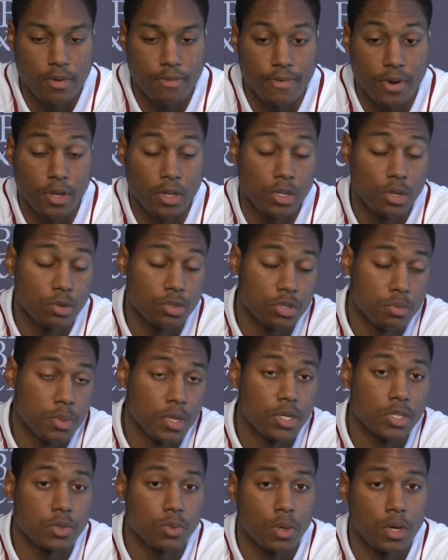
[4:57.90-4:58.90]
fairly new to
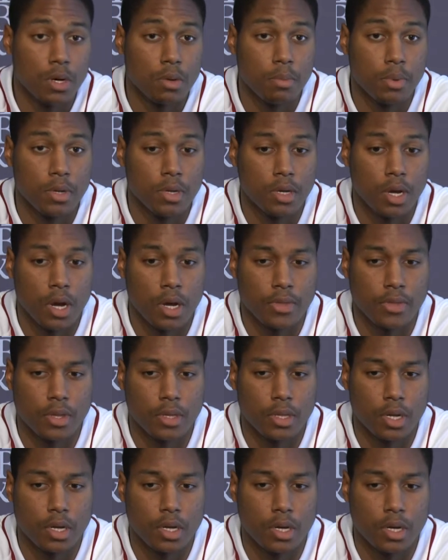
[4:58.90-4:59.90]
me as well. But I
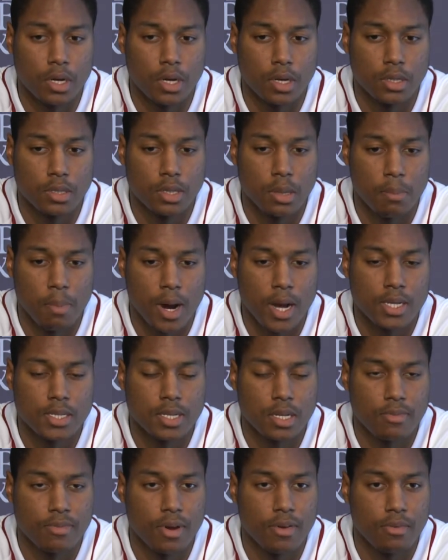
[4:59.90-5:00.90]
think that the
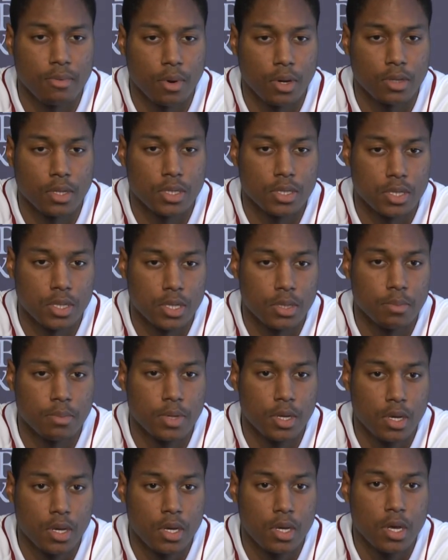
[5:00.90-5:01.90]
mindset of everyone on the team,
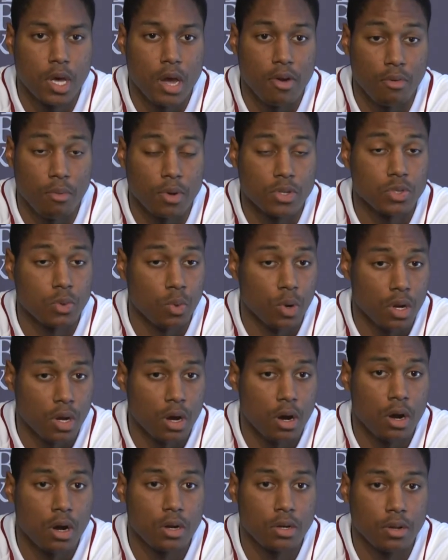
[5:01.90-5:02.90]
Everyone wants to work
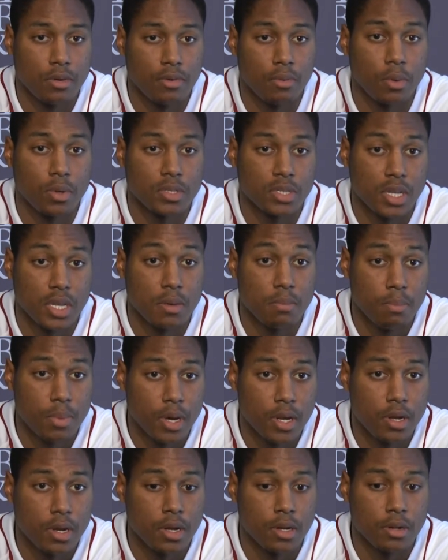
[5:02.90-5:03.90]
hard. Everyone wants to get
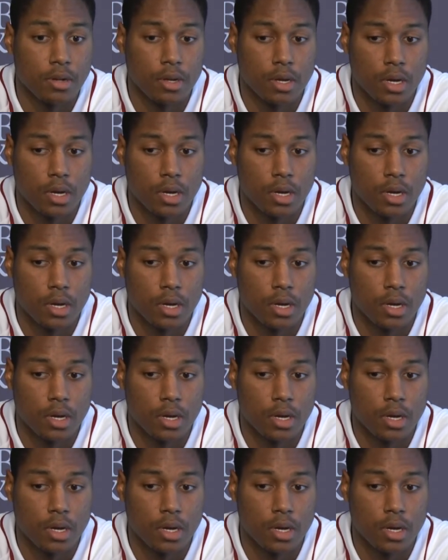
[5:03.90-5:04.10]
better. And